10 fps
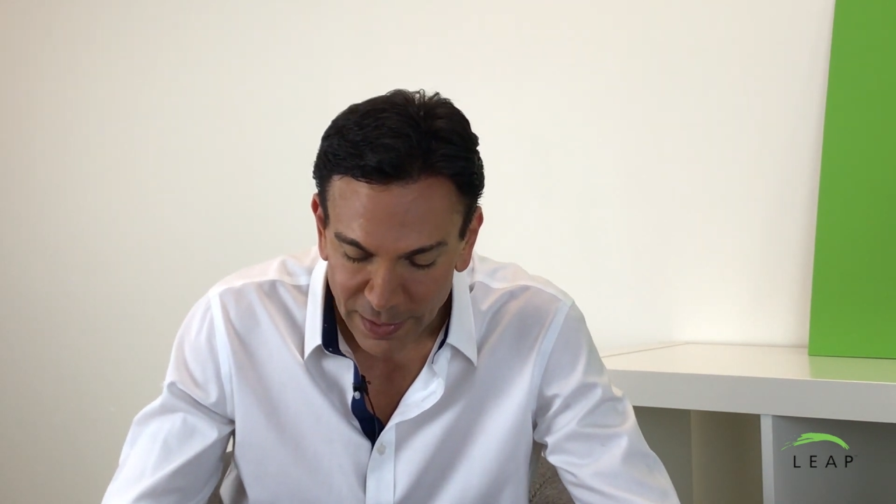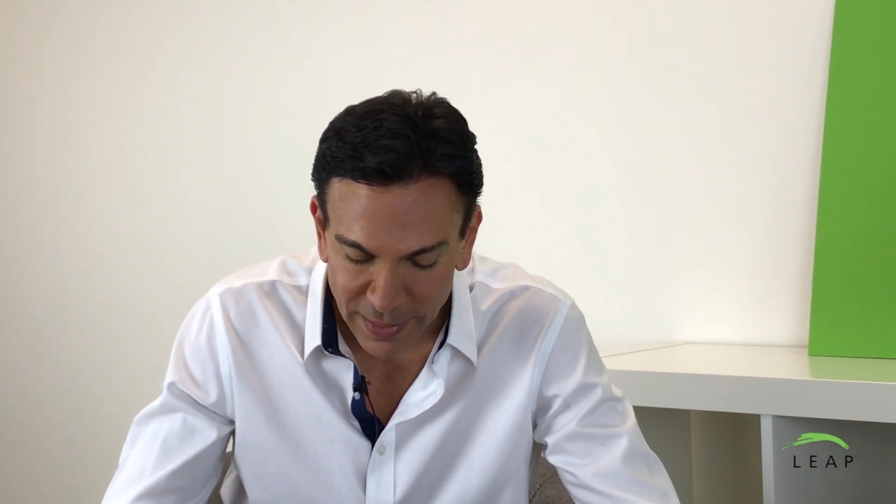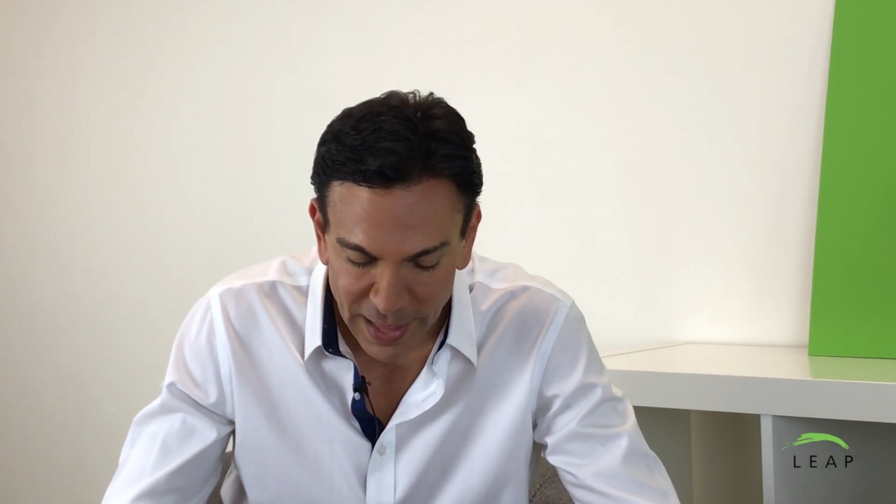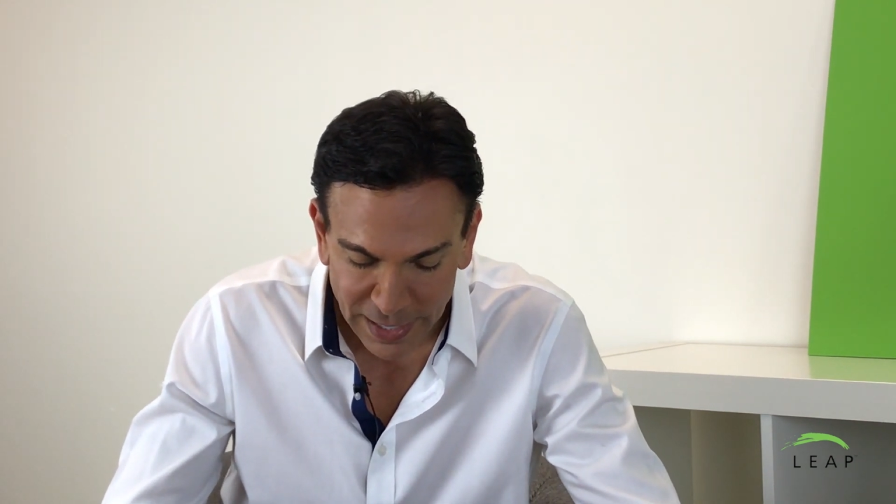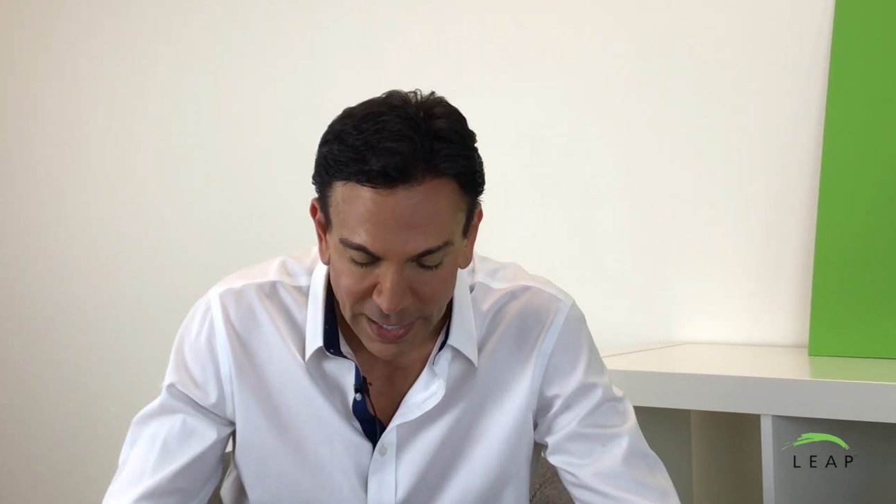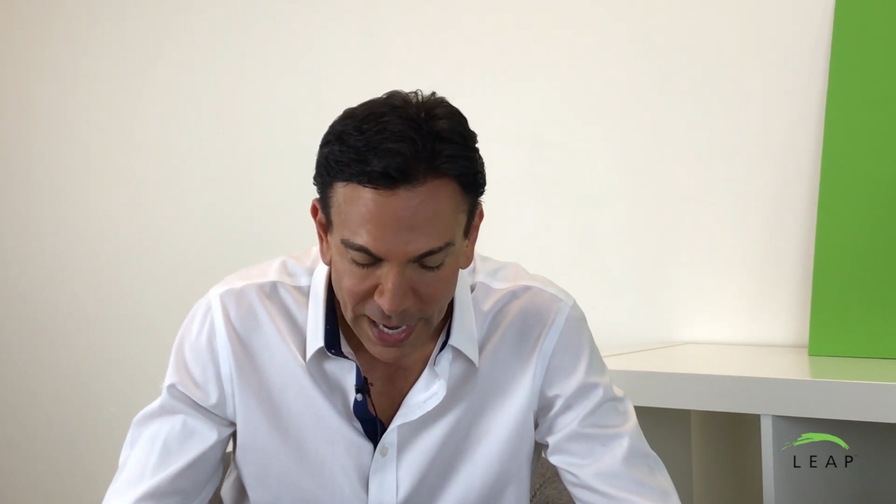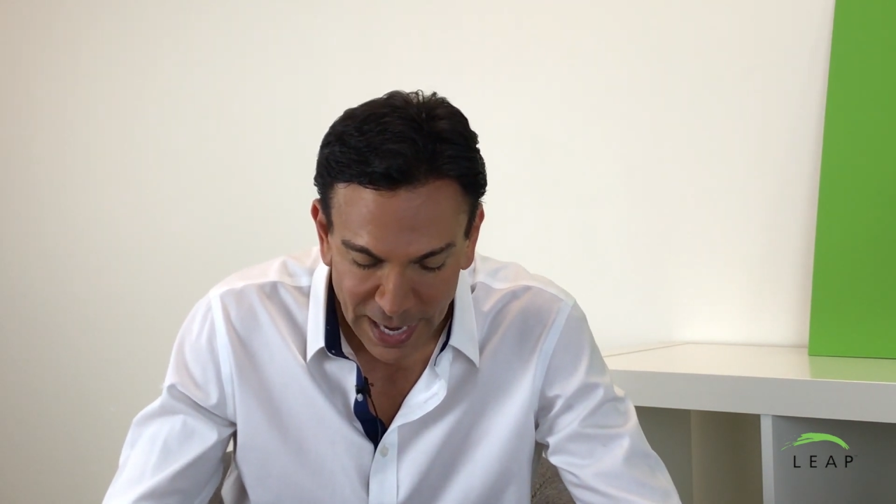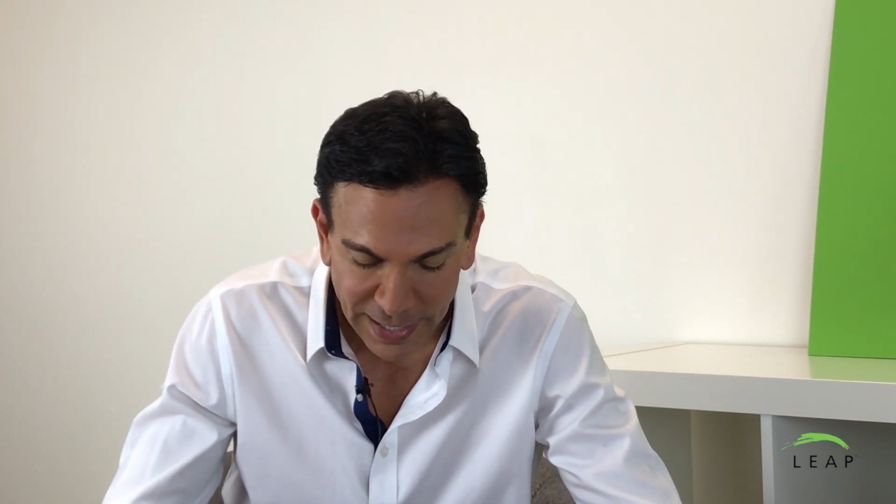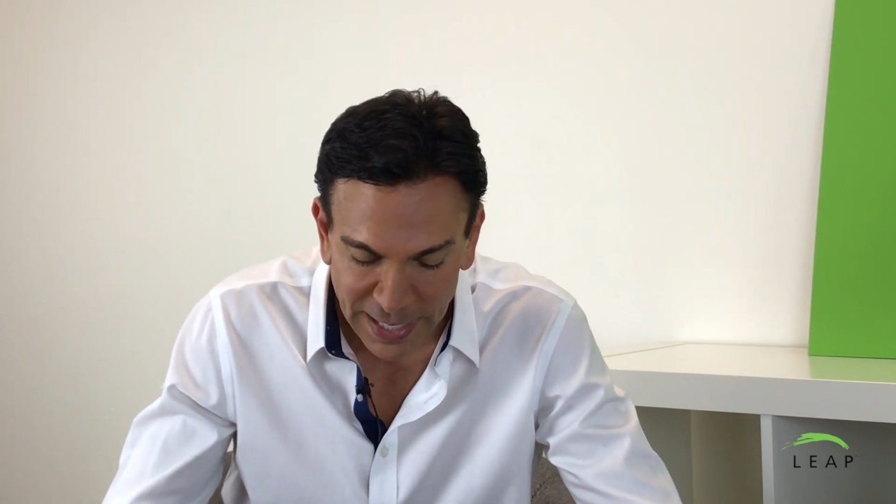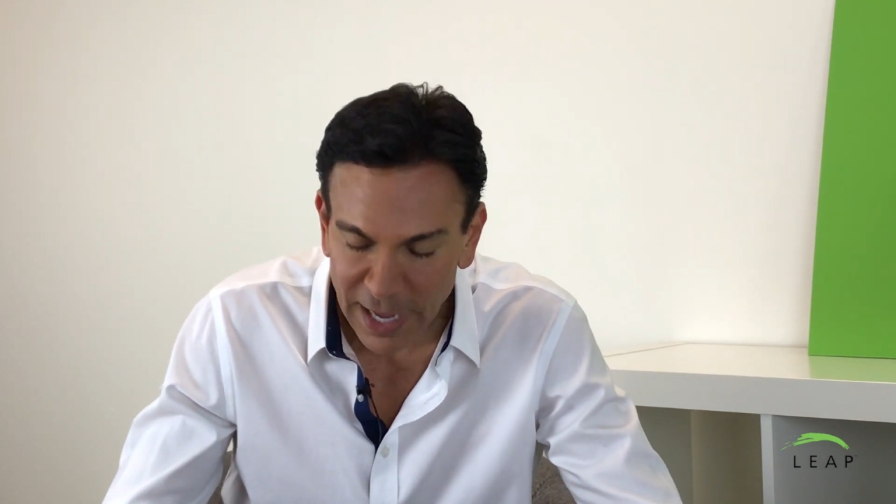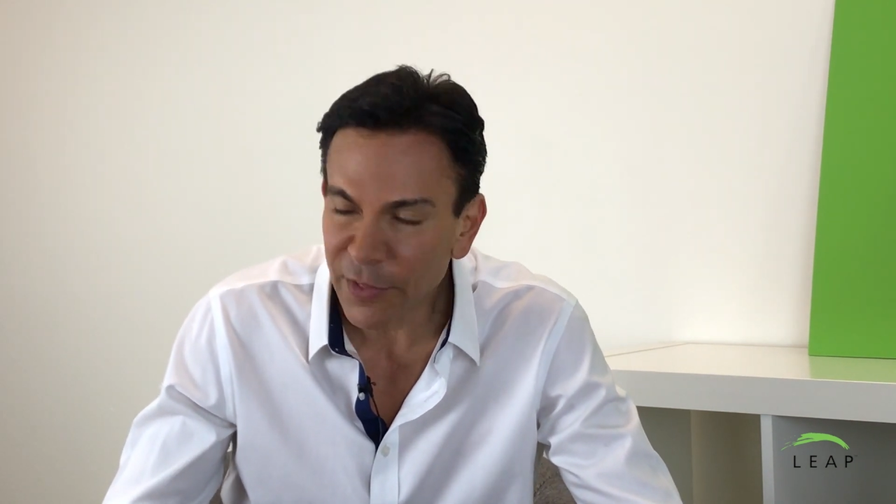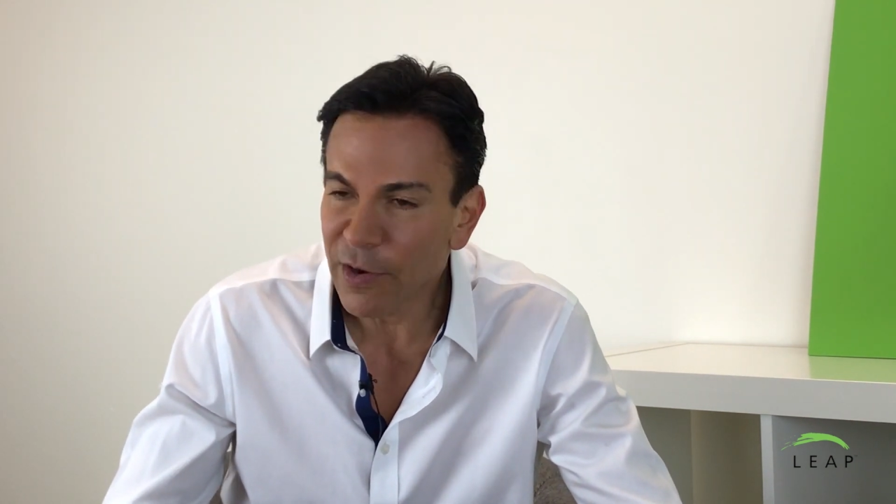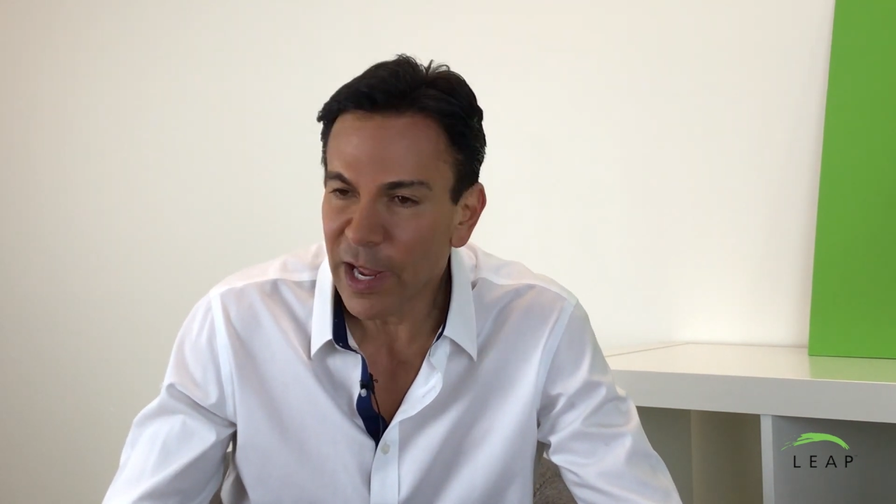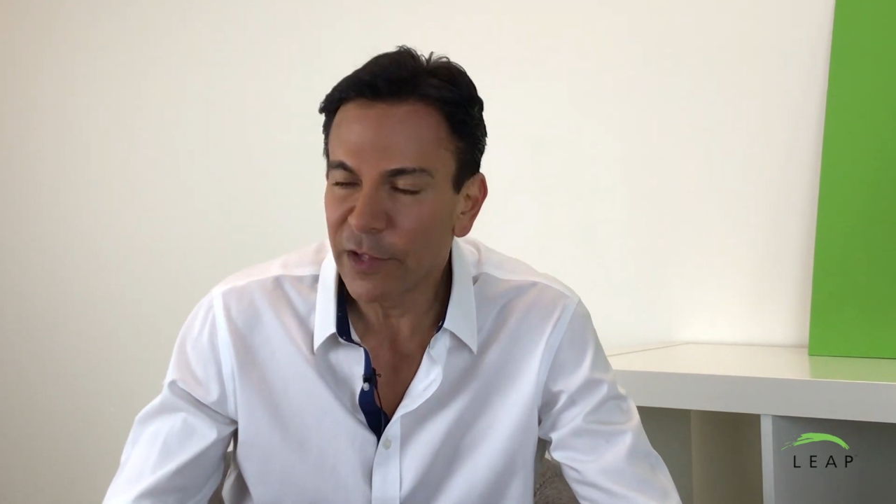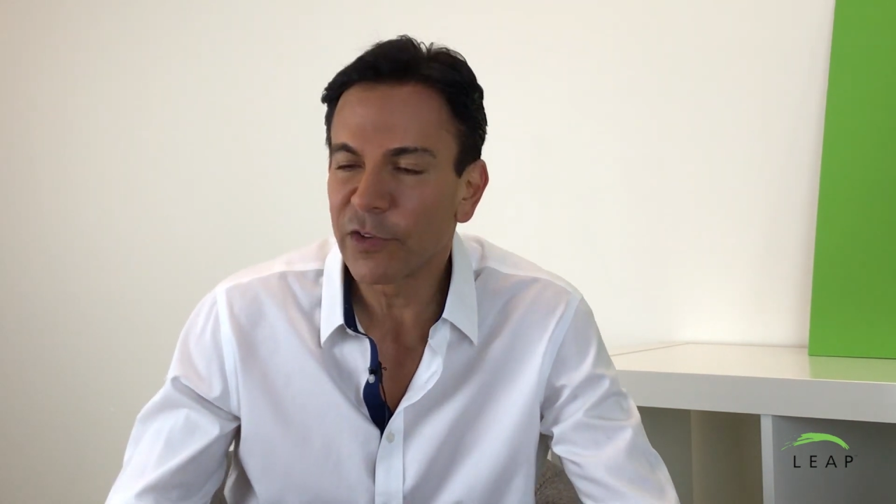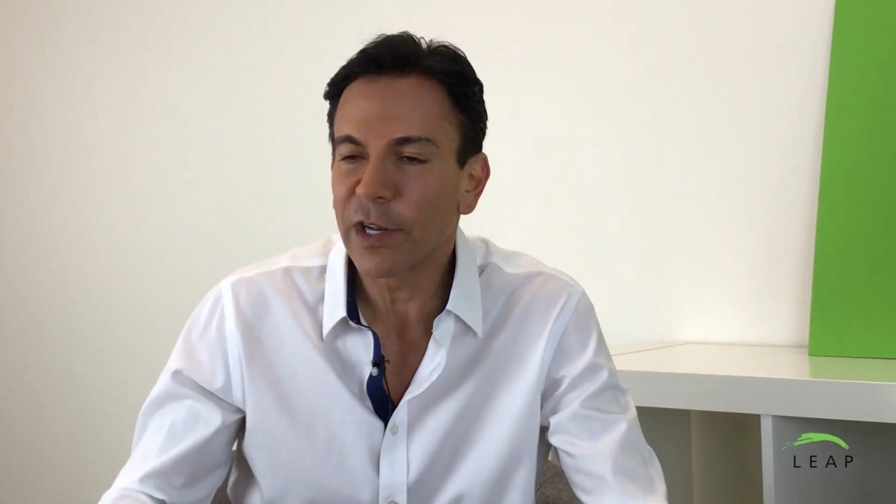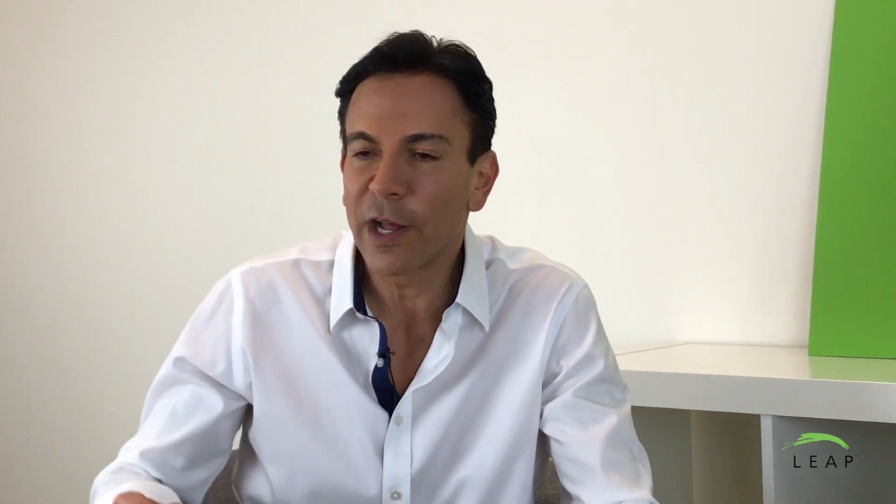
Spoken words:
than any other agent